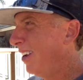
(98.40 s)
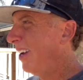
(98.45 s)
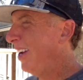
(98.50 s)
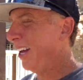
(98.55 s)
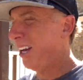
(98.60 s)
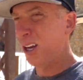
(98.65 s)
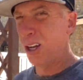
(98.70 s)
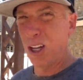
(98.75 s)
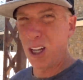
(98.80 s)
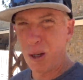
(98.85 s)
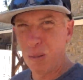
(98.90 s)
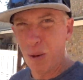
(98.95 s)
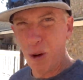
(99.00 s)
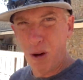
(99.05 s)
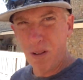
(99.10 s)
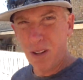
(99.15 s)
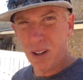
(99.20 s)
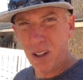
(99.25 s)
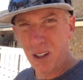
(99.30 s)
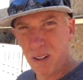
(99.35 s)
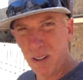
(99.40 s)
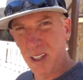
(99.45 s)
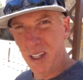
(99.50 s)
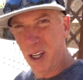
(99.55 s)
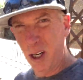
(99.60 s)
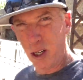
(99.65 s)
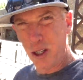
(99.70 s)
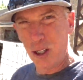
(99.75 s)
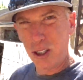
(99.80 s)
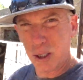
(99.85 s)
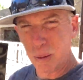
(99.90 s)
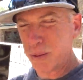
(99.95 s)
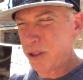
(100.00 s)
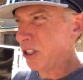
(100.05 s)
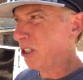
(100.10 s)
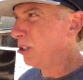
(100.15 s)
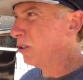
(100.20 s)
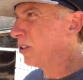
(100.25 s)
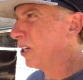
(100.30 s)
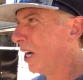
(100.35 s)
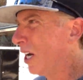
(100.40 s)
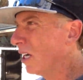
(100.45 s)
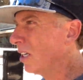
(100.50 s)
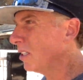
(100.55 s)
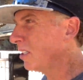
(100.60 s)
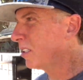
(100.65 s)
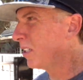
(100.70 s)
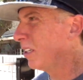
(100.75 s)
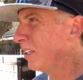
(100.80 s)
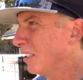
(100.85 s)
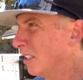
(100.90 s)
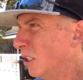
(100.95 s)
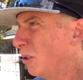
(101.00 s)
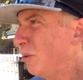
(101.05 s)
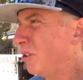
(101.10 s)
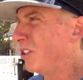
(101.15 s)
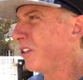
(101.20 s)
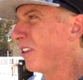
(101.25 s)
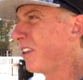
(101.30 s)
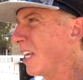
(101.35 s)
Kind of look them over, introduce them to you guys, see what you